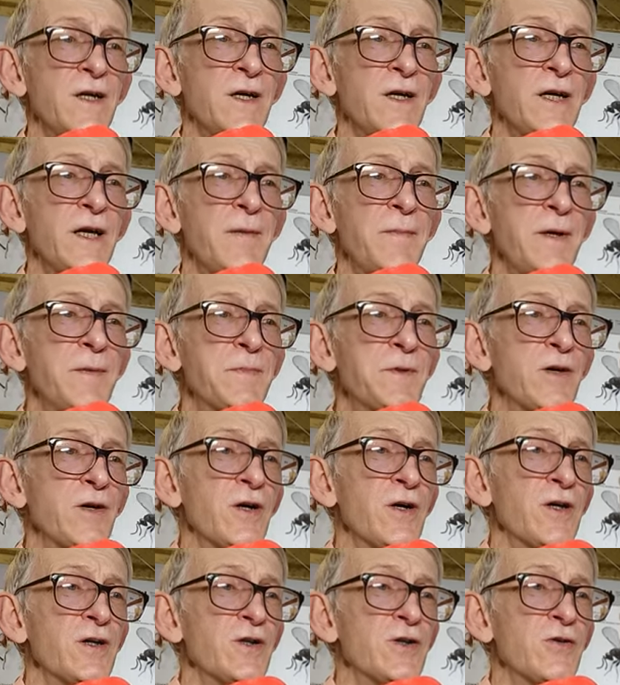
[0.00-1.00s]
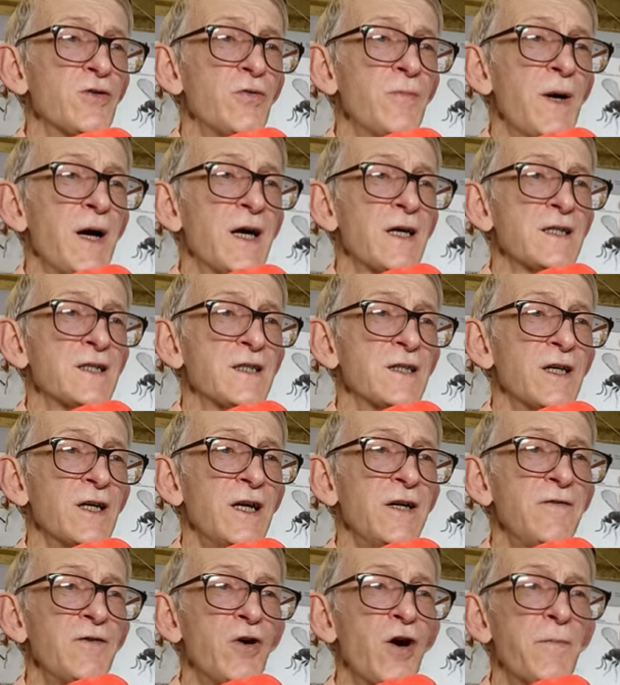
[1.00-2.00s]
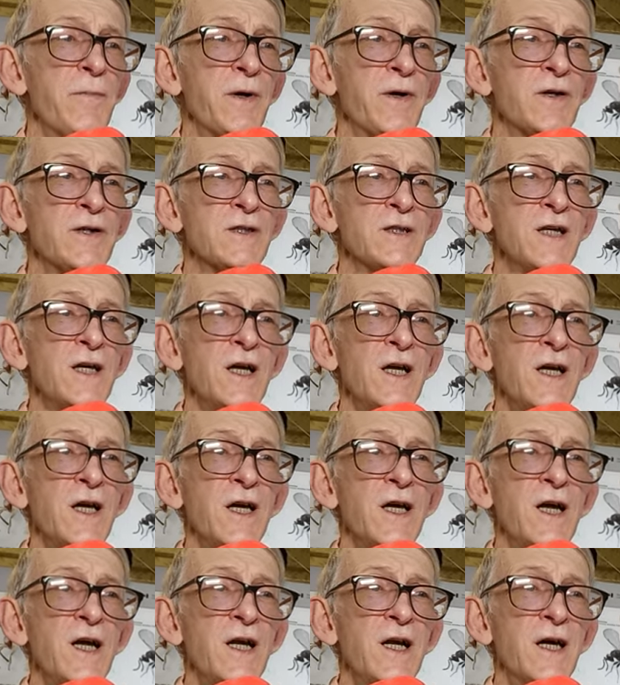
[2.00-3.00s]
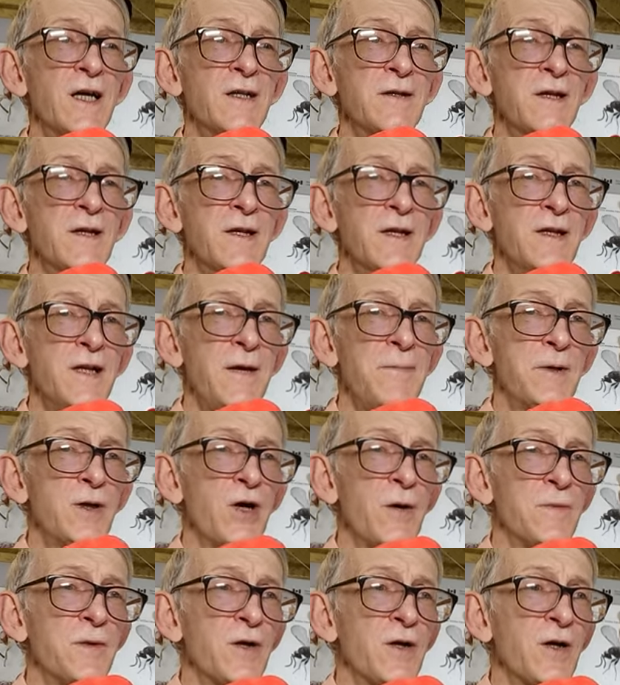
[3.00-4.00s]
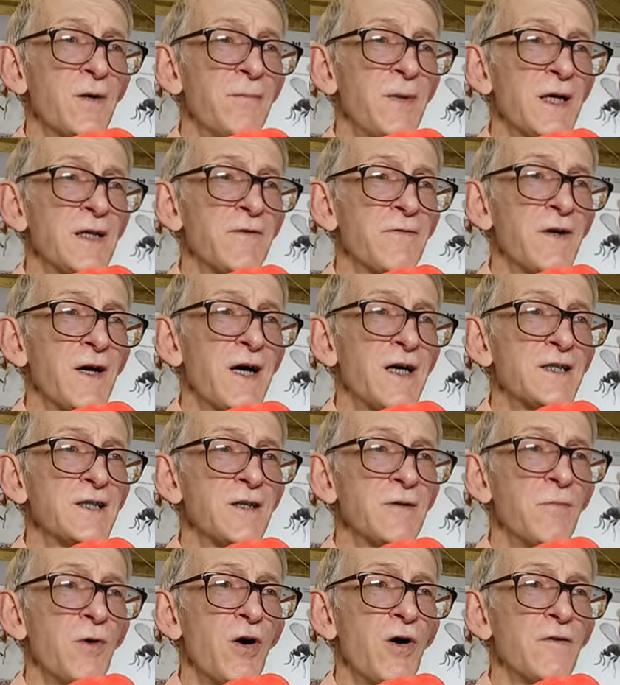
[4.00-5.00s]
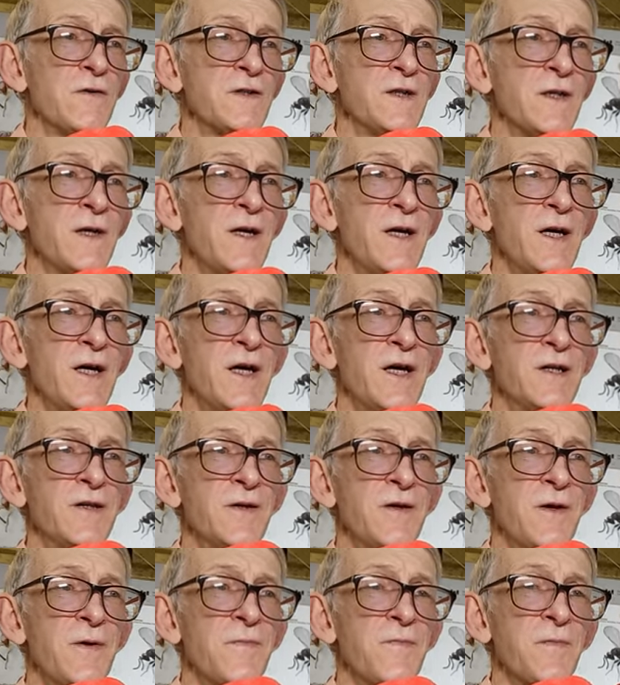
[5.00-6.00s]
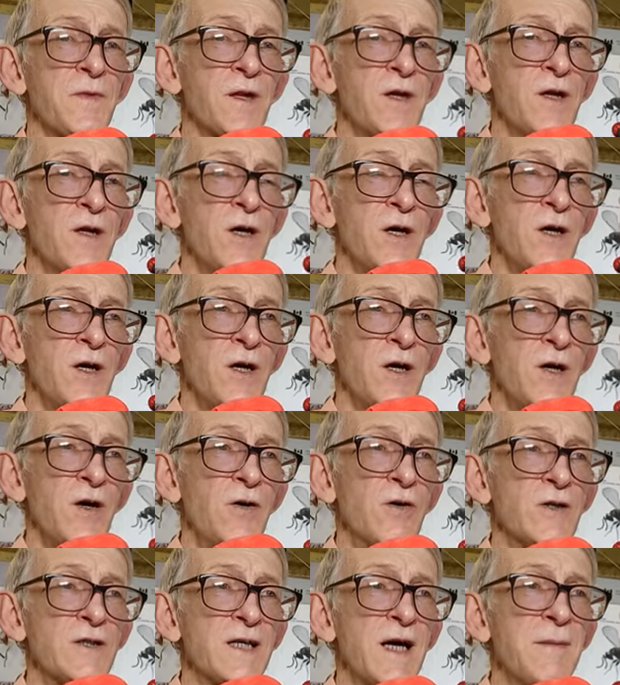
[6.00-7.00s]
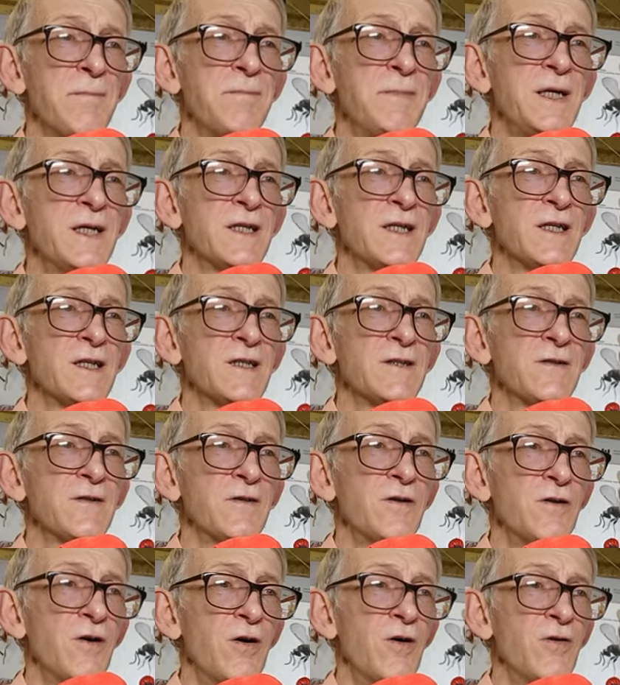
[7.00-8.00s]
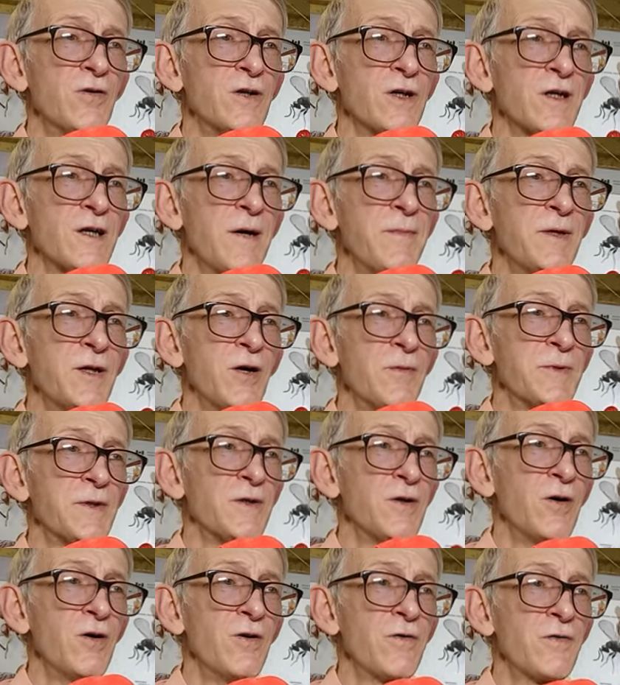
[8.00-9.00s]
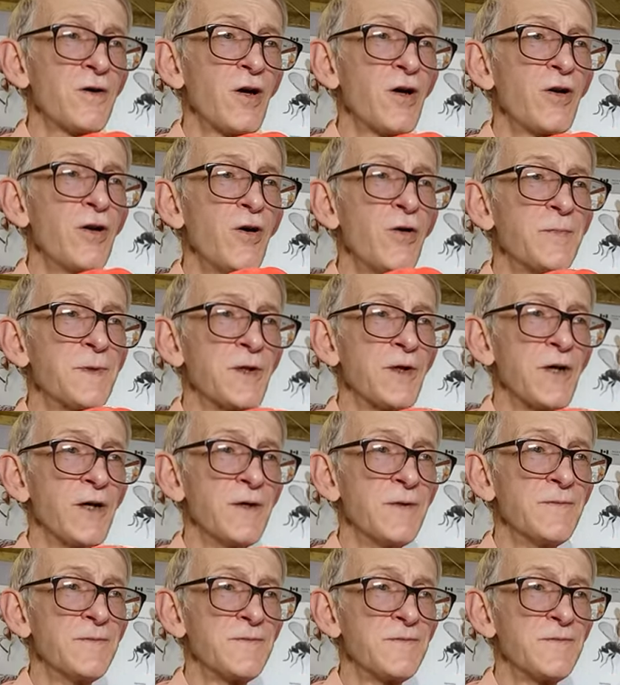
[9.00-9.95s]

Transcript: Hemiptera true bugs and leafhoppers, and Lepidoptera butterflies and moths, and on some beetles, order of Coleoptera.